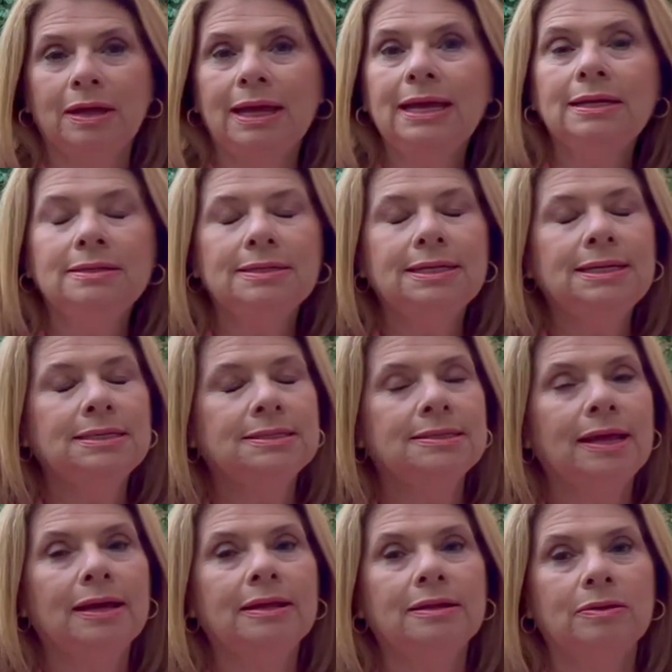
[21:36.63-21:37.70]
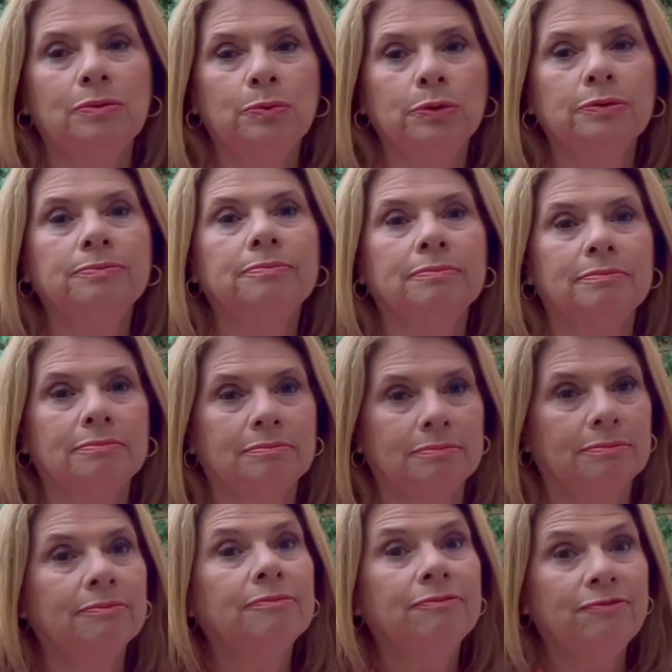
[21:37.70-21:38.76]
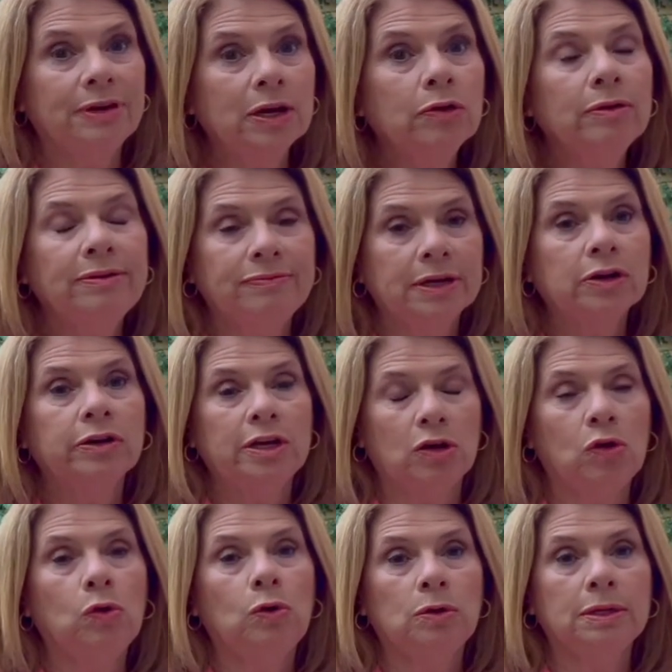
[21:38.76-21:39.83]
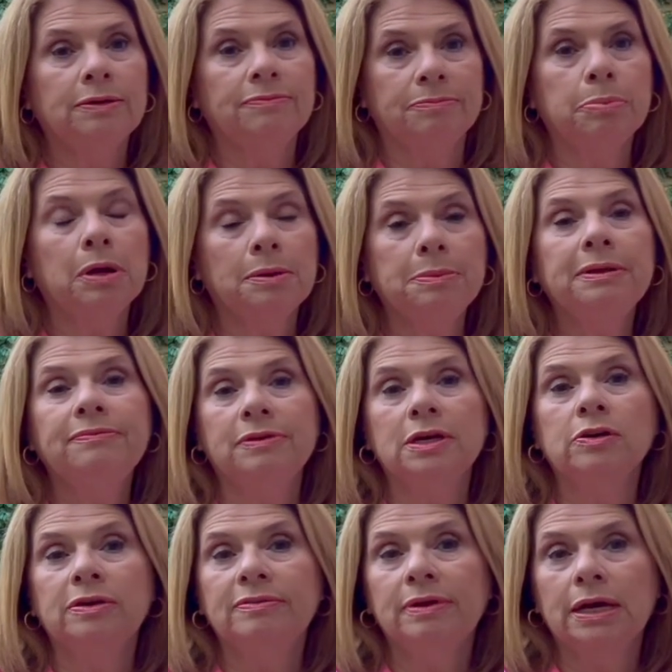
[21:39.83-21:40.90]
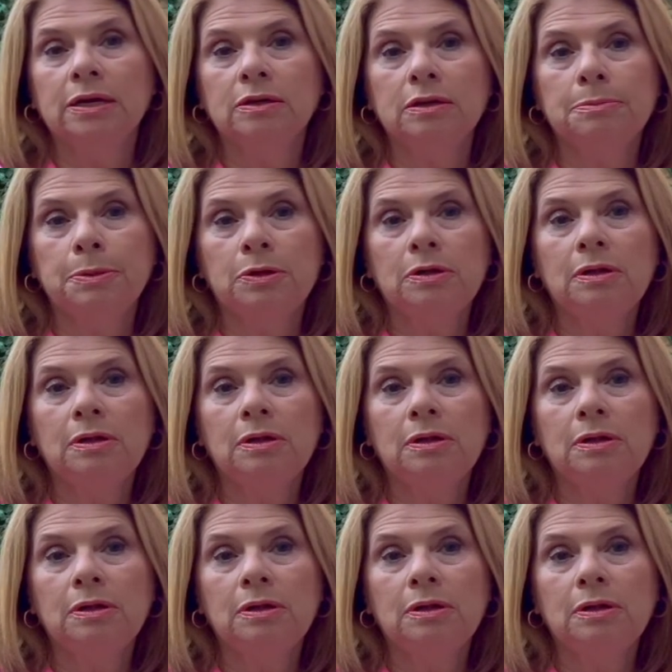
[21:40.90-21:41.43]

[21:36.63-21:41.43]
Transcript: I mean, antiques that were very, very old and probably very valuable,